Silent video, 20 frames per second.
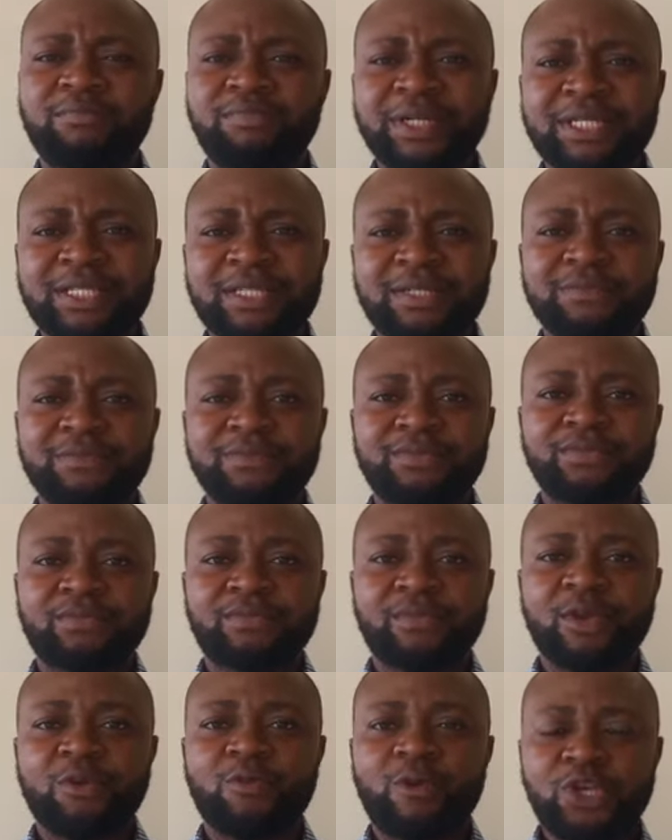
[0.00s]
But
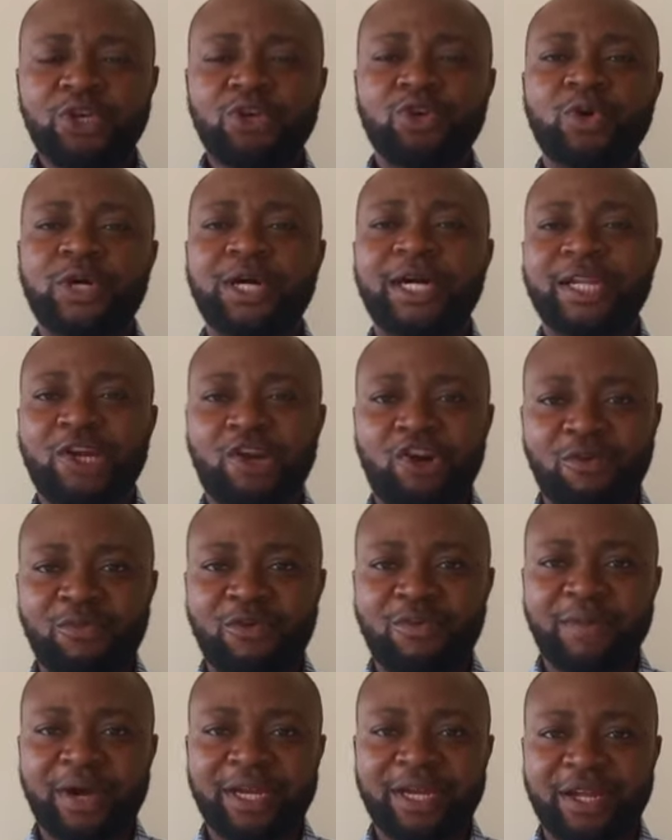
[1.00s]
when you look at a
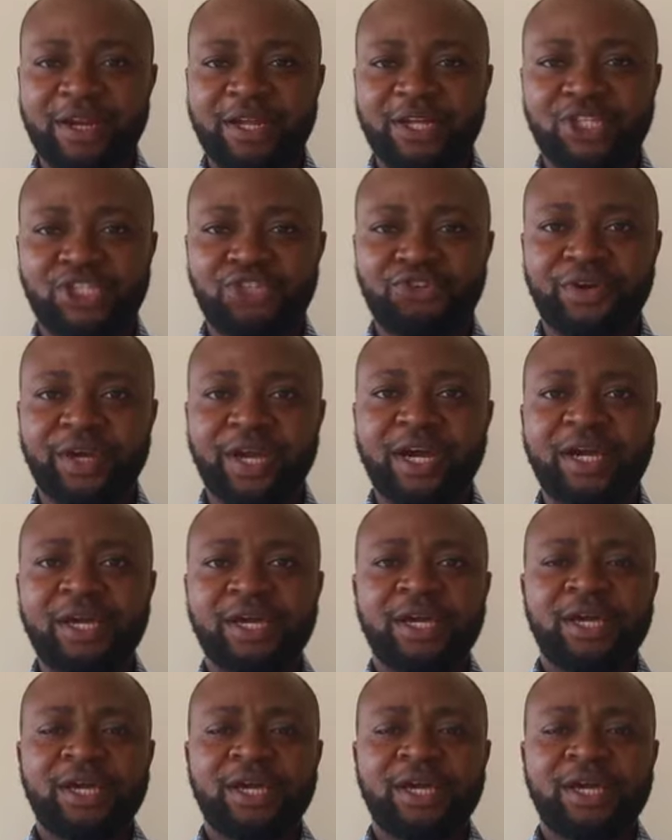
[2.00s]
common man in Nigeria,